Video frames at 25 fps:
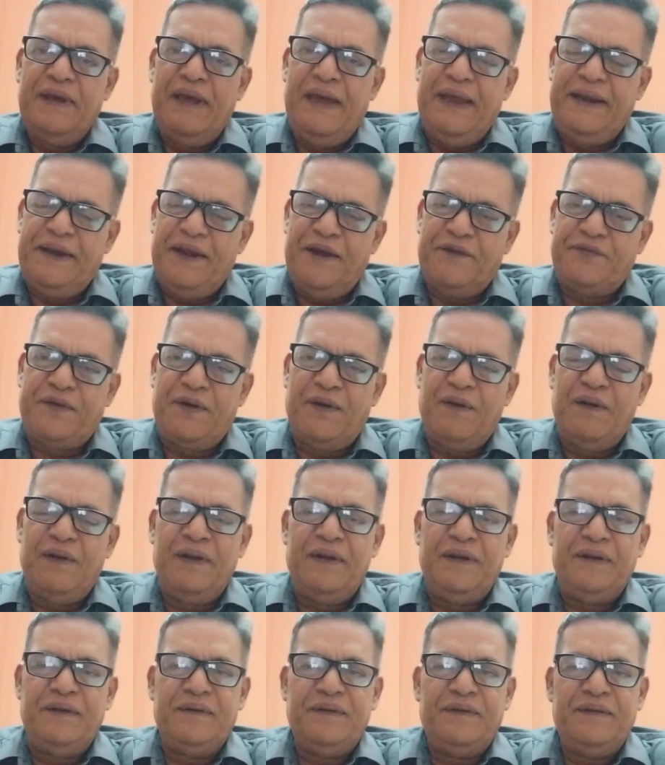And after
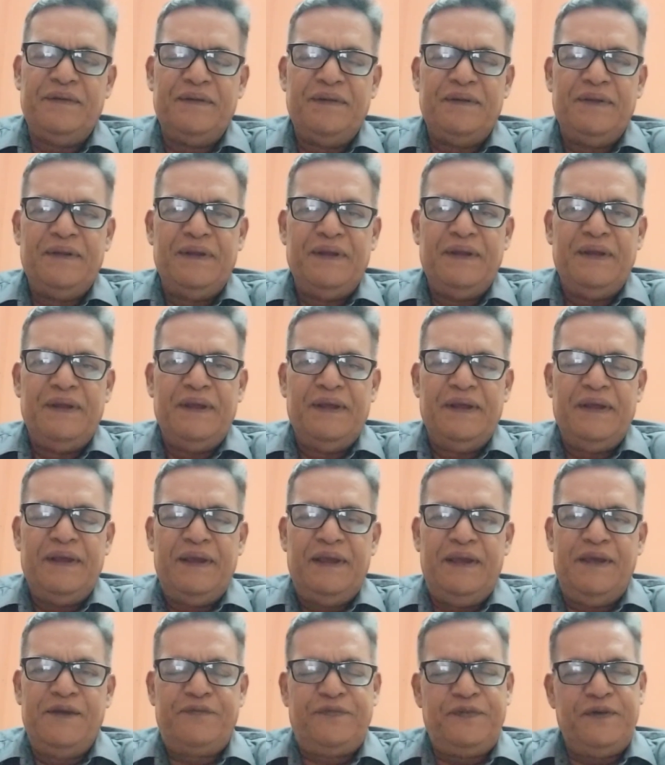all,
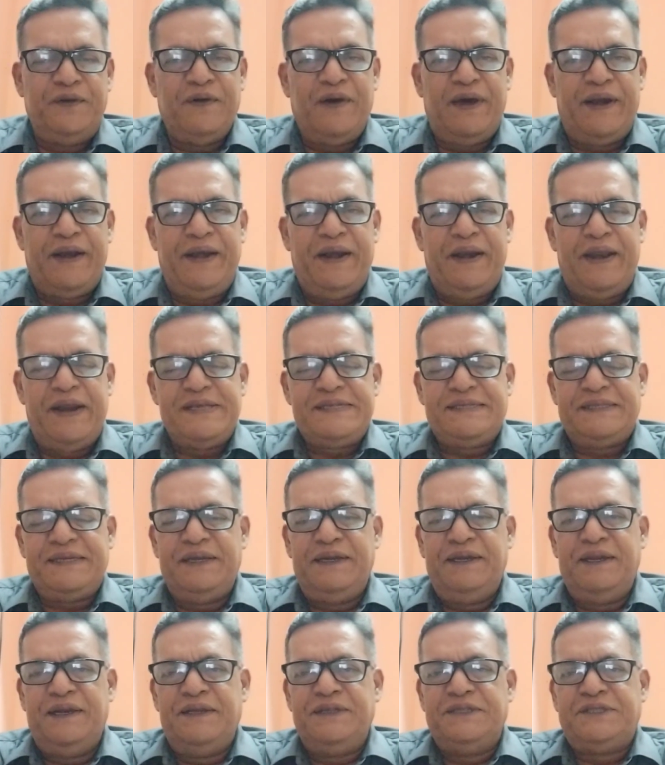if you are
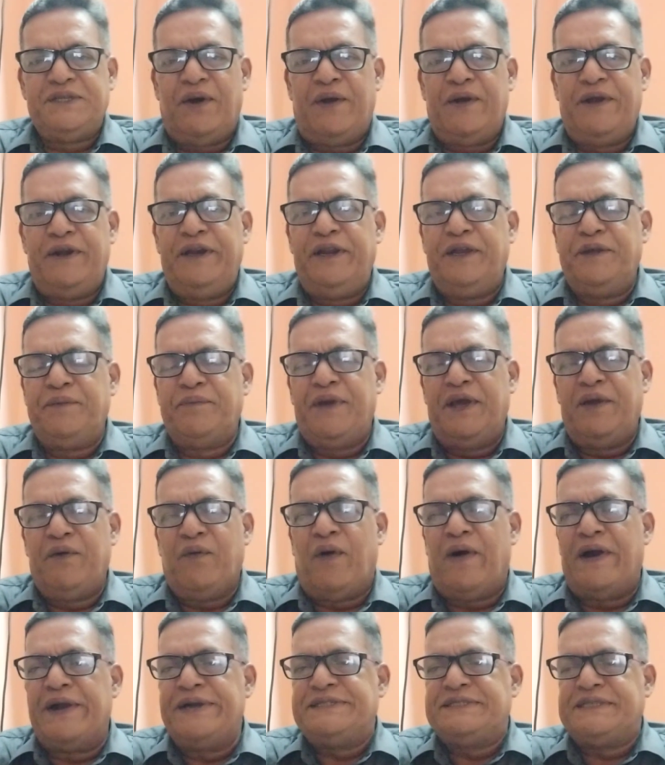interested in joining my
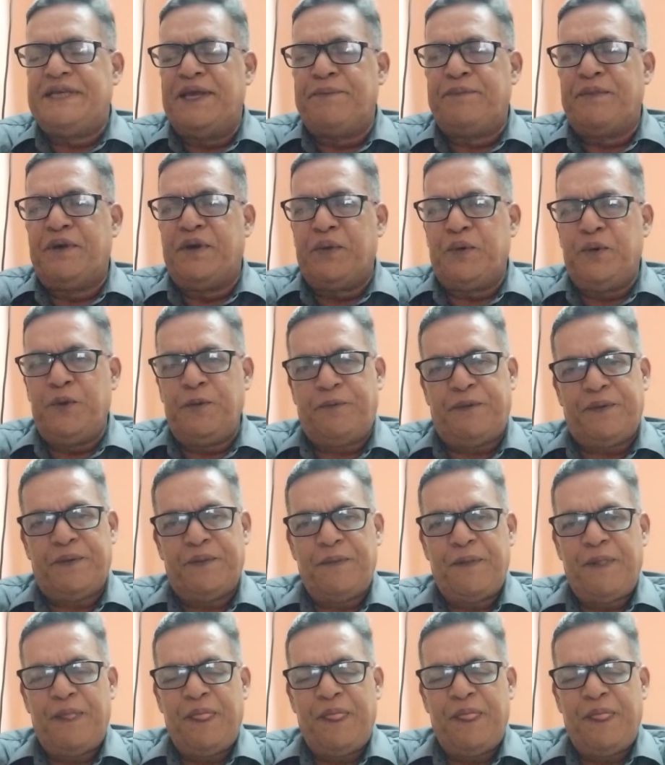WhatsApp group,